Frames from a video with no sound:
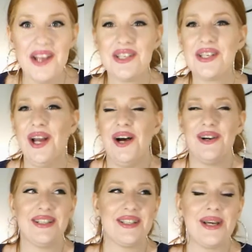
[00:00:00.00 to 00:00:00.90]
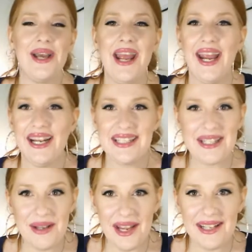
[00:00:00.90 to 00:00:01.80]
So it's
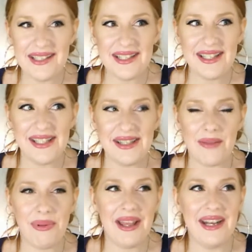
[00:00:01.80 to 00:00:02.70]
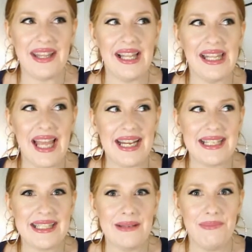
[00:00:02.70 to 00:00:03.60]
the planet that
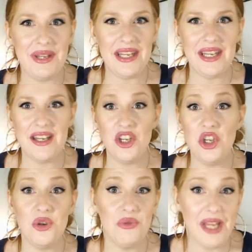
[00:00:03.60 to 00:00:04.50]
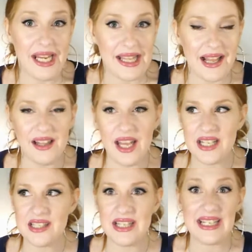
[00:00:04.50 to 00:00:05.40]
likes to be unique, that
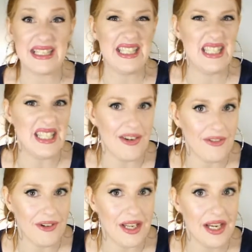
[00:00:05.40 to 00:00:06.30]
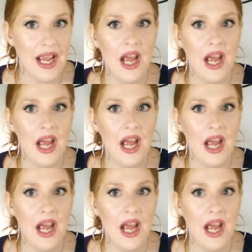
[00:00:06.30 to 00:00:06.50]
likes things different.